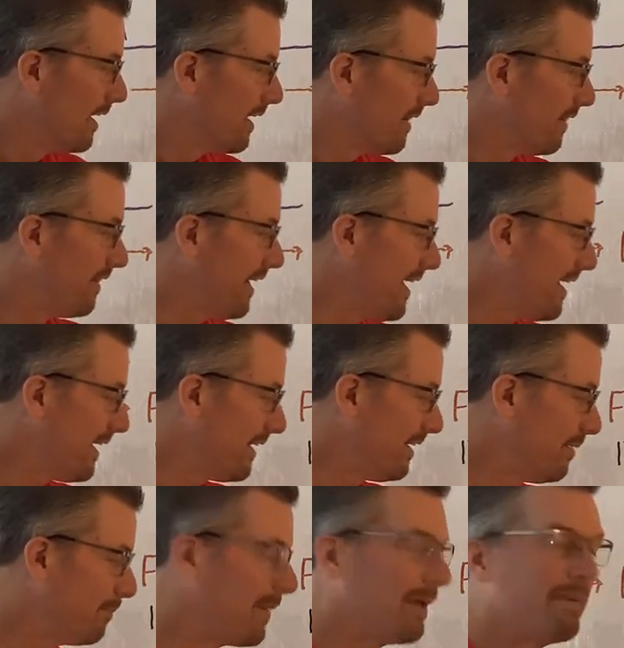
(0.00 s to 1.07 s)
then
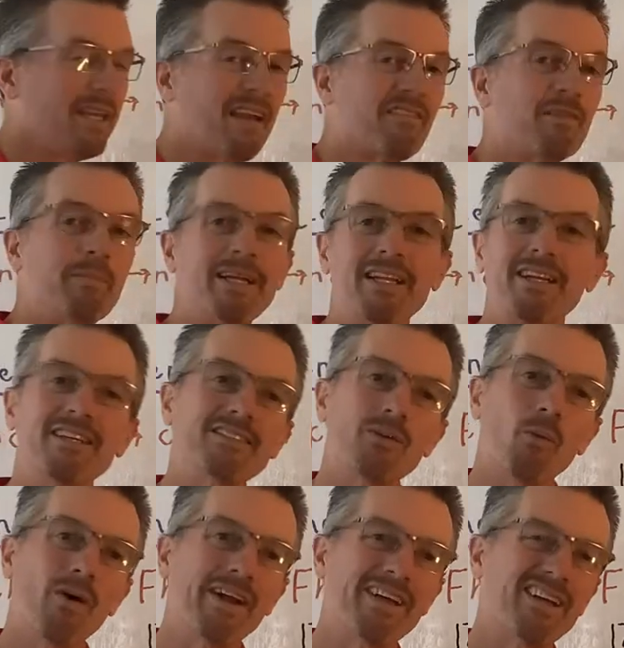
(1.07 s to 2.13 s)
maybe everybody doesn't
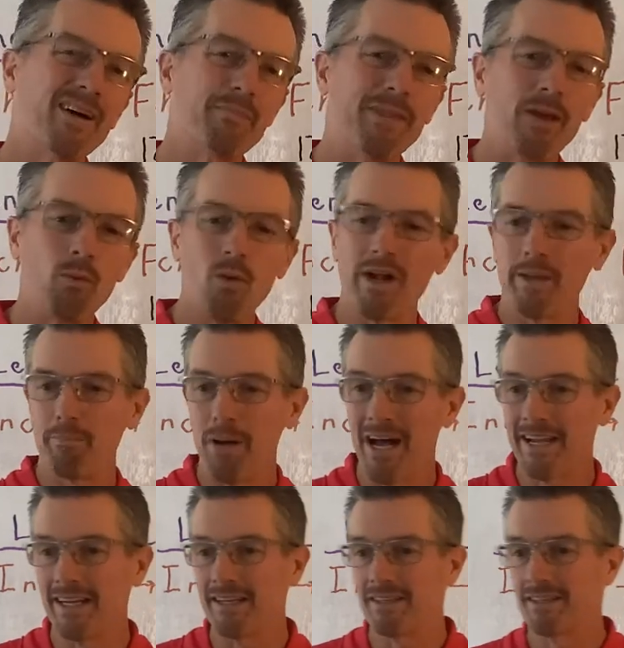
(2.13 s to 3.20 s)
want a cup, they want a
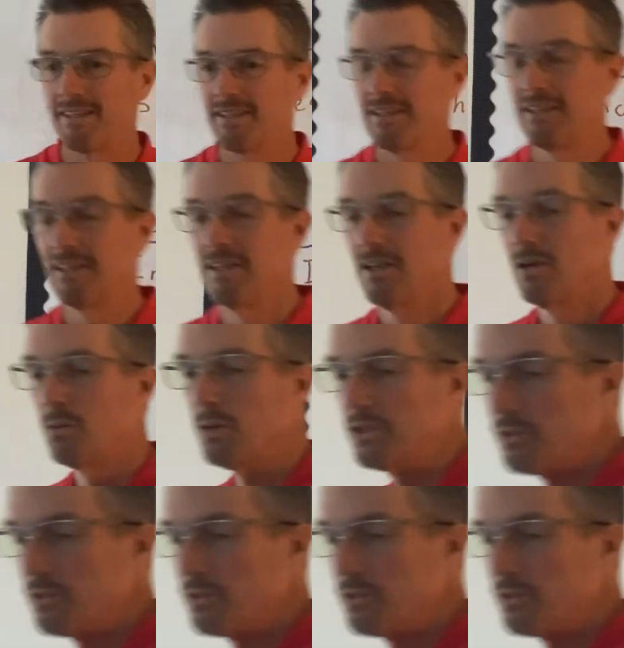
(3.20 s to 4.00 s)
pint, which